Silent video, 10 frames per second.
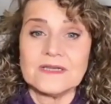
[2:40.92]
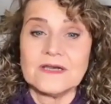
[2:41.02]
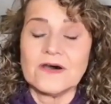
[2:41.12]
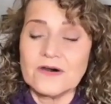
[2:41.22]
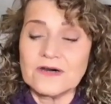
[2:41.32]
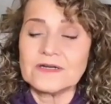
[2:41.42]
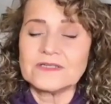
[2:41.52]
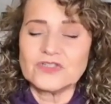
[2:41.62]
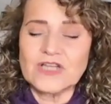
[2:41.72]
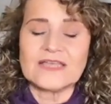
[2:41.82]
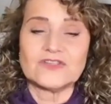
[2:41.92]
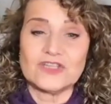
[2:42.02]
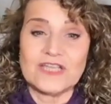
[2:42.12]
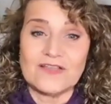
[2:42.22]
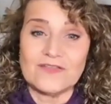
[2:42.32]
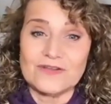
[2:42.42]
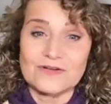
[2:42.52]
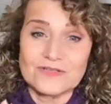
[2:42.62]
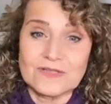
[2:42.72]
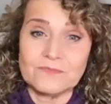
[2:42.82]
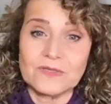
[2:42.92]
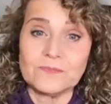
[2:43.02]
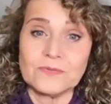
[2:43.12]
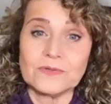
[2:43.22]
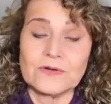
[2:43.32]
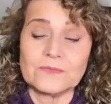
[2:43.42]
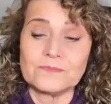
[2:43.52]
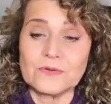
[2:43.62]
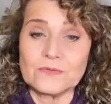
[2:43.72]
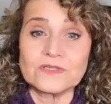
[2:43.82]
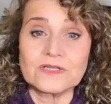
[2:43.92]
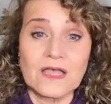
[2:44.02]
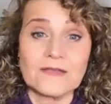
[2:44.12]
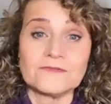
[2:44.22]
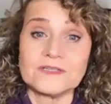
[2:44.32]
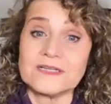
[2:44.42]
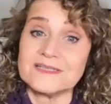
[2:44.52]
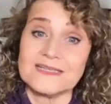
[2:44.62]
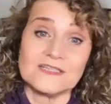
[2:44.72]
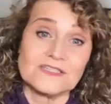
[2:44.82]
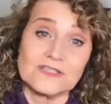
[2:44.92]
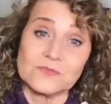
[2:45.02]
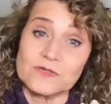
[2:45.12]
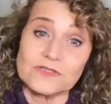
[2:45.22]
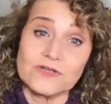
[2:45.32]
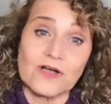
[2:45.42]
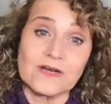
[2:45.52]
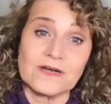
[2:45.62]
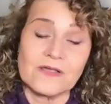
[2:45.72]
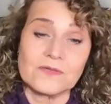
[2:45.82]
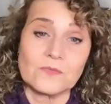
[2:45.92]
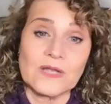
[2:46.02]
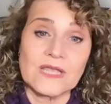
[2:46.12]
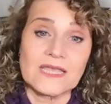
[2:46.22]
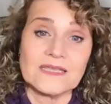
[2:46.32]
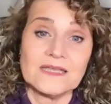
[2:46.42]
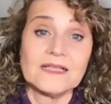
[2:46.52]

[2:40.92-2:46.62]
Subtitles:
Hard and challenging out there. Some people are prone to conflict because they just weren't taught another way.